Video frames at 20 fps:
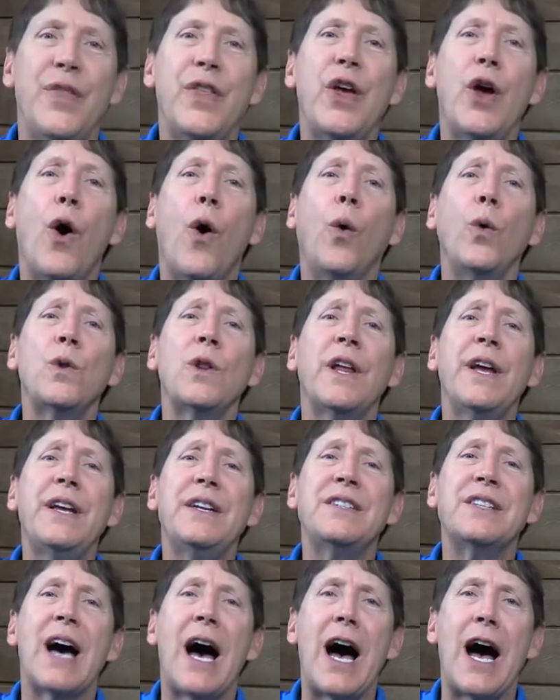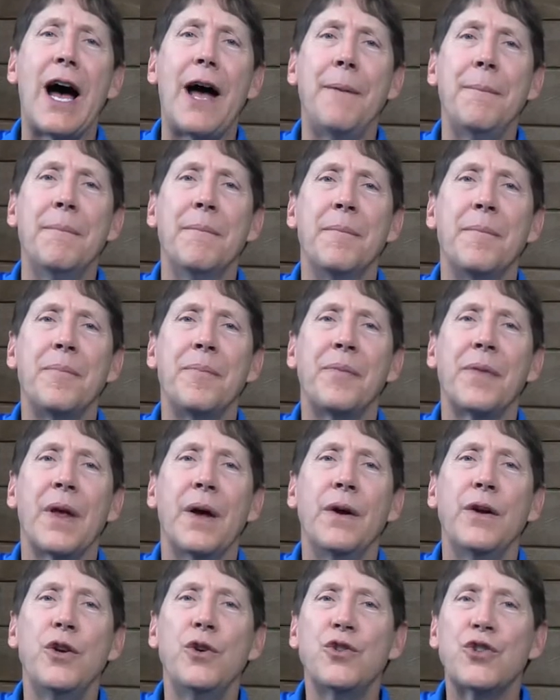The only time
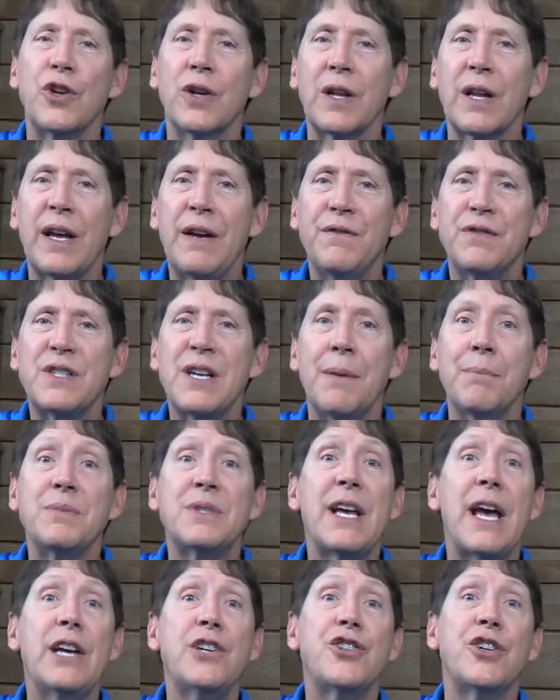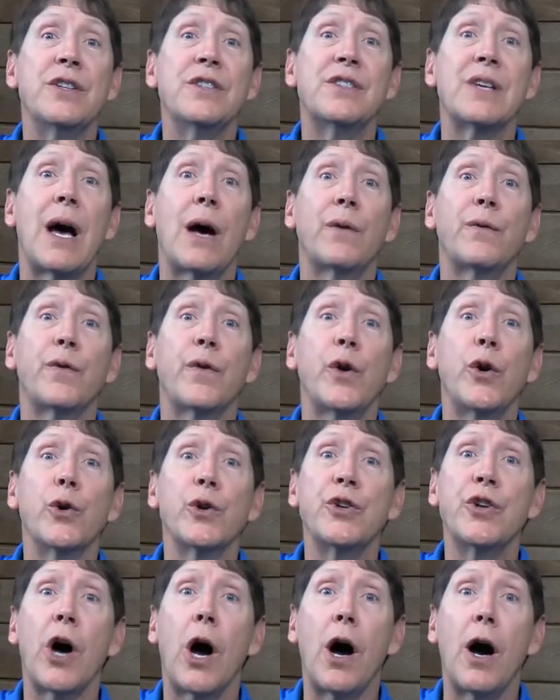you should leave temptations out for
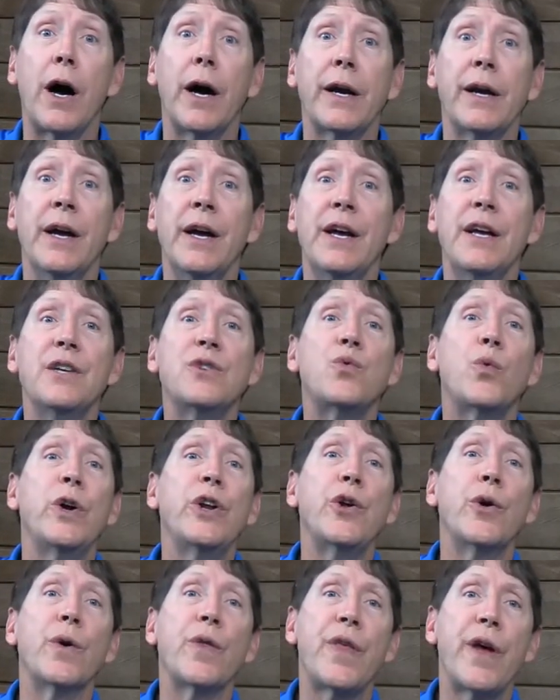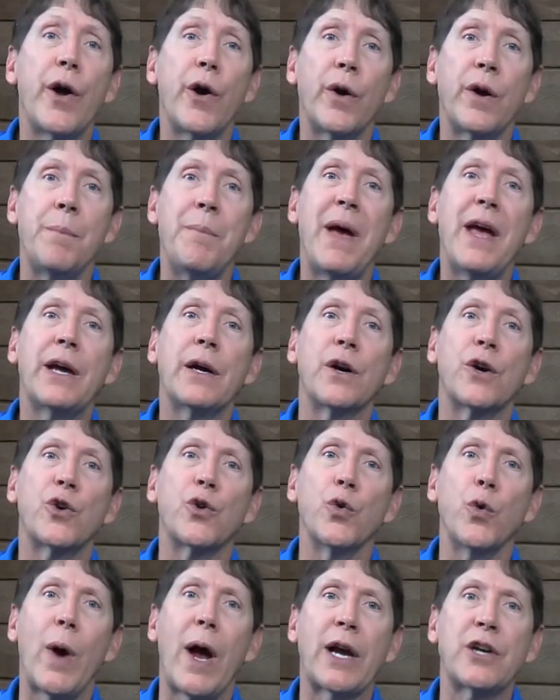your dog is when you're there to make a
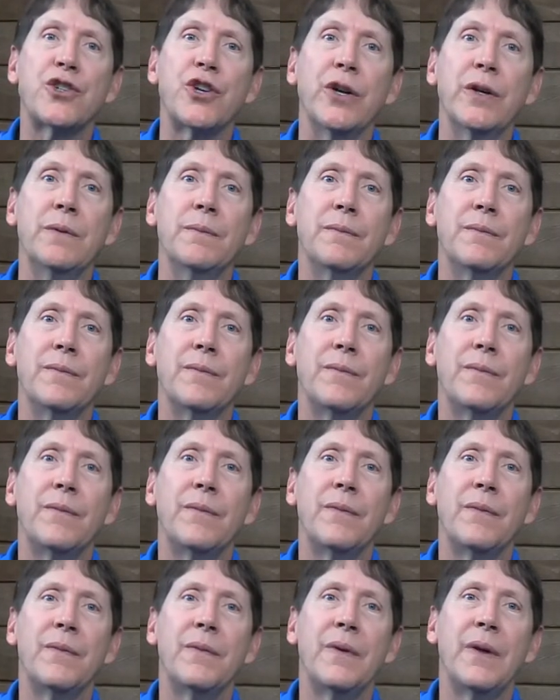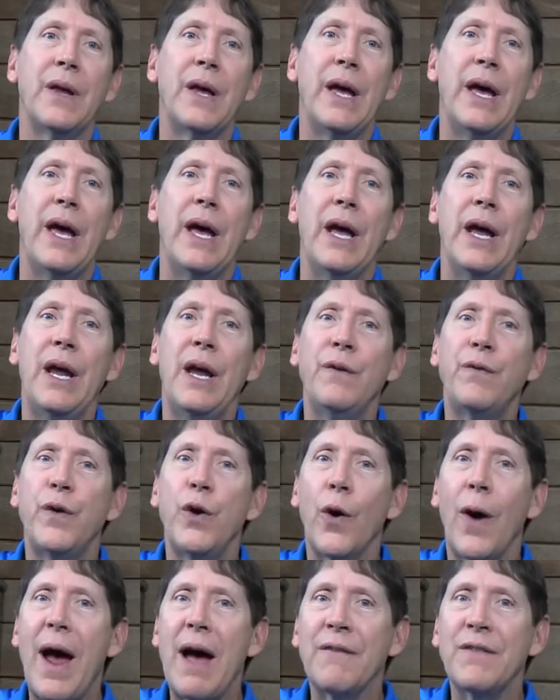correction. If
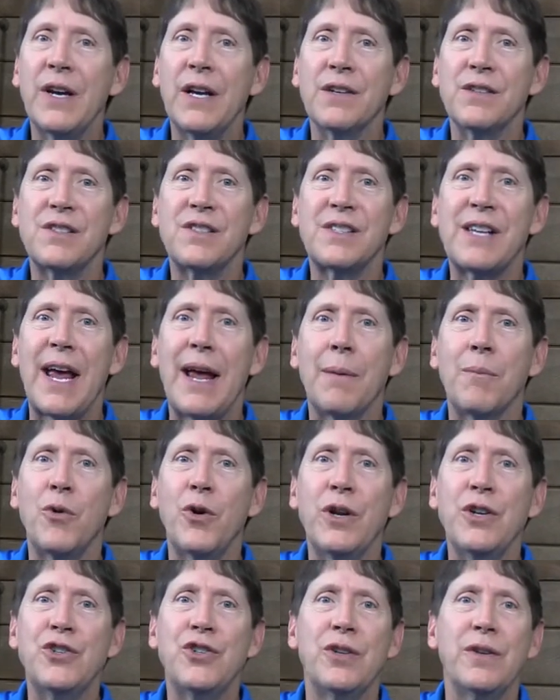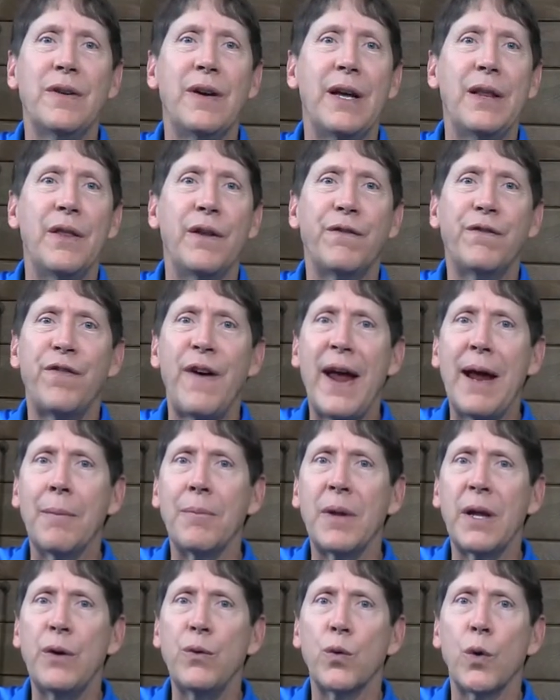you're having a sandwich in the
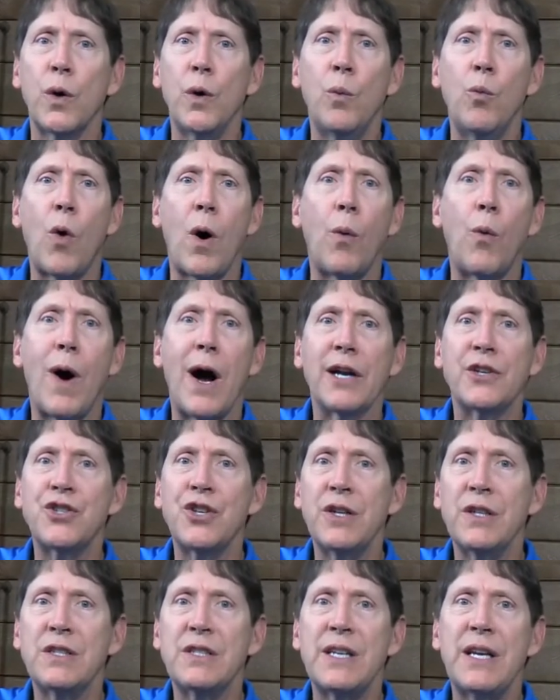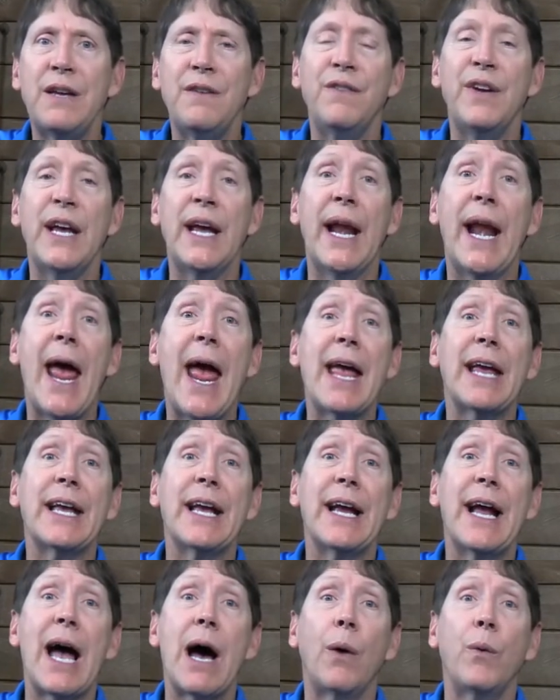family room while watching T V and
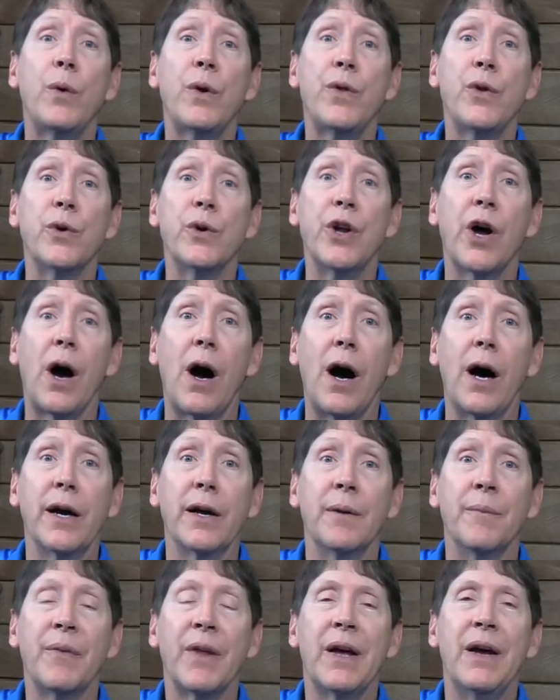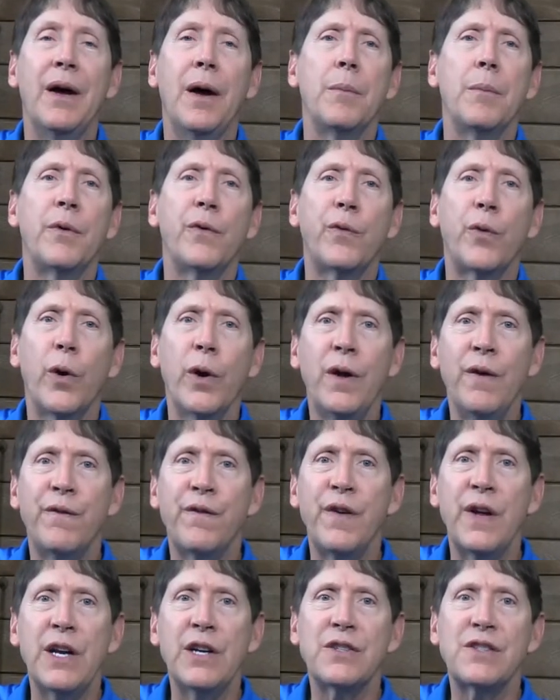hanging out with your dog, before you
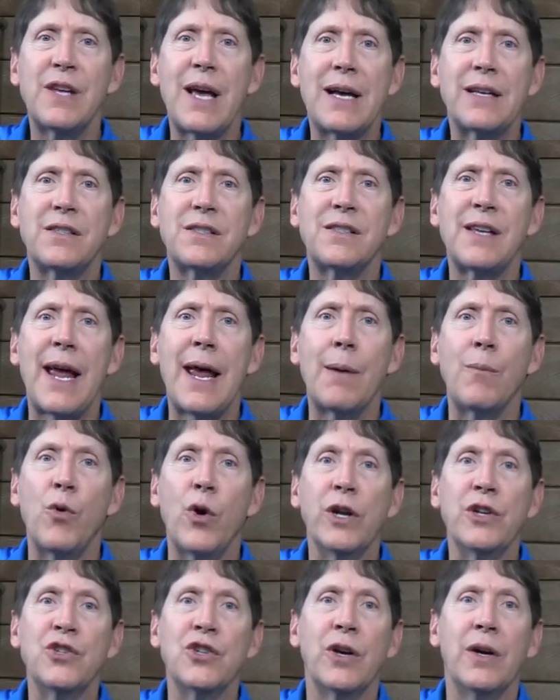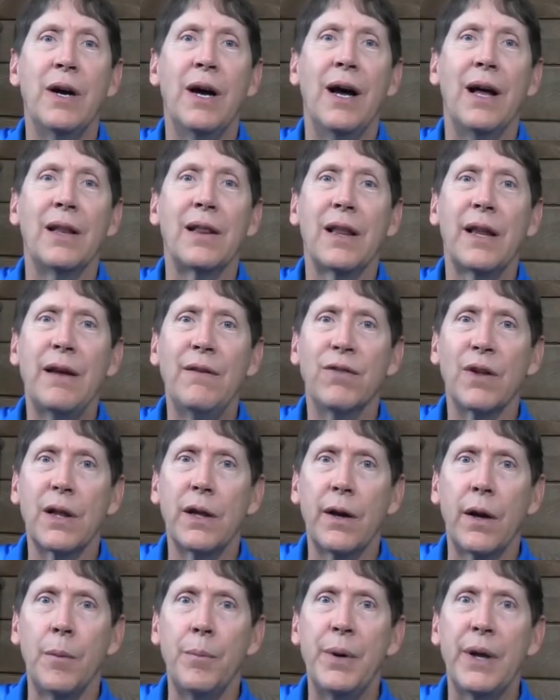finish that sandwich, leave a
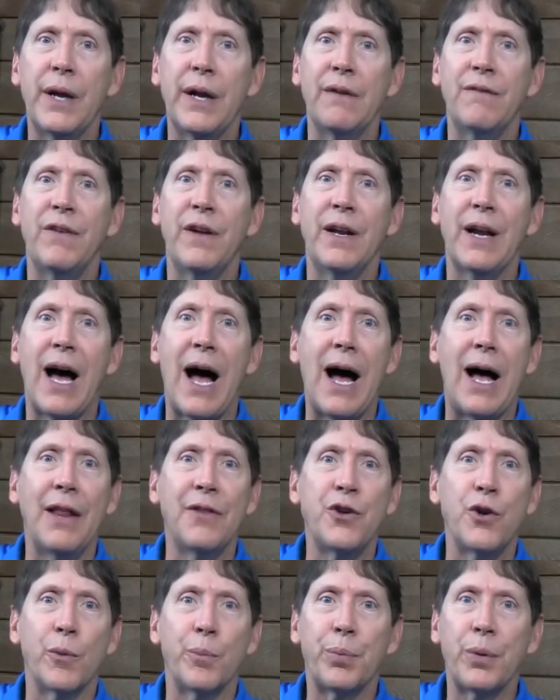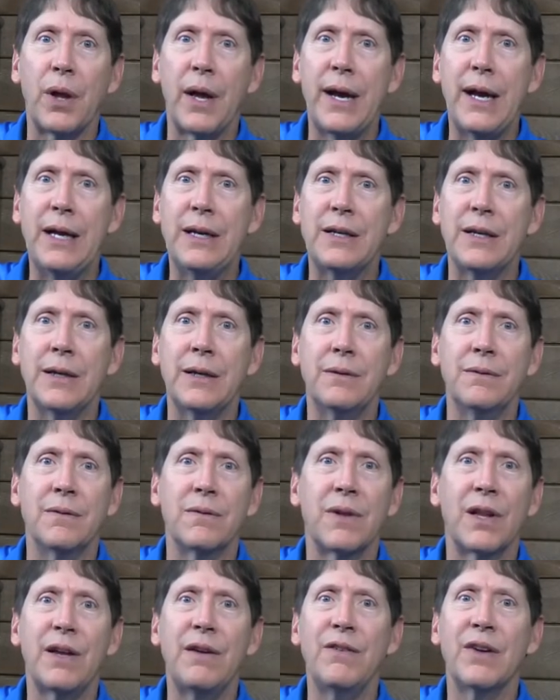little bit of it on your plate
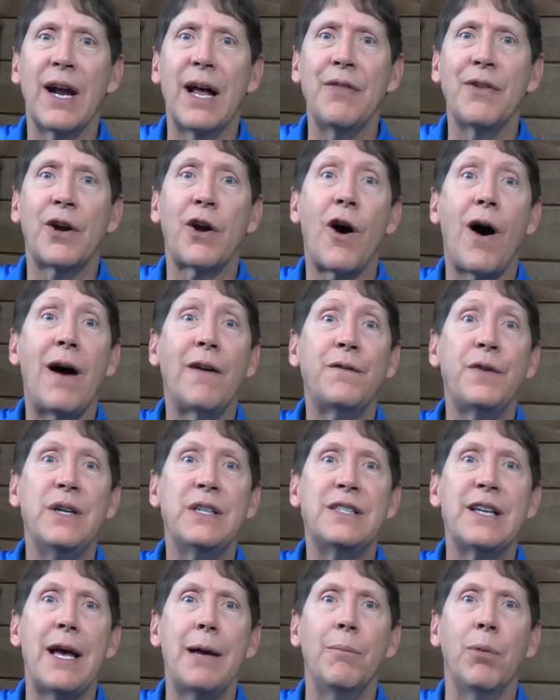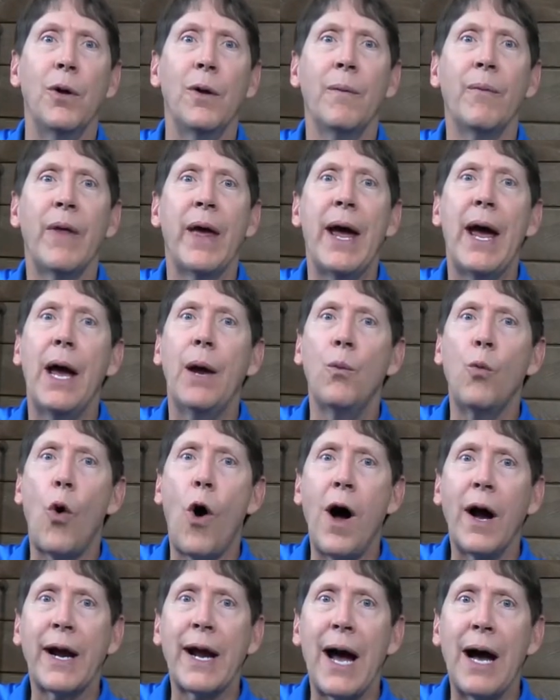and leave it on the coffee table and
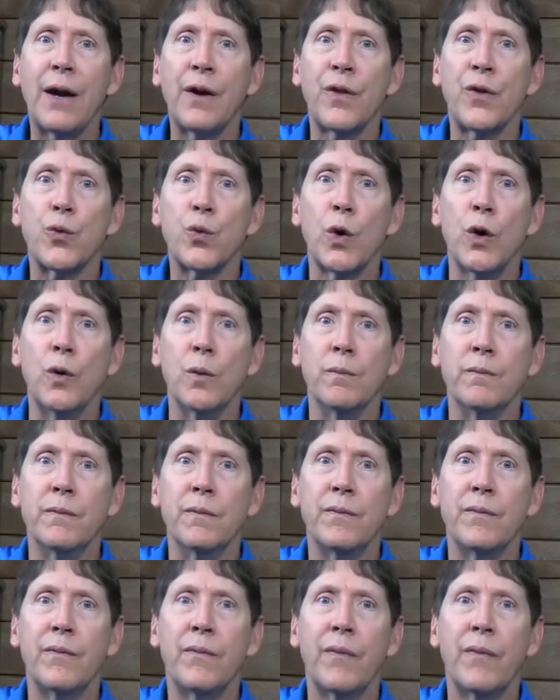walk out of the room.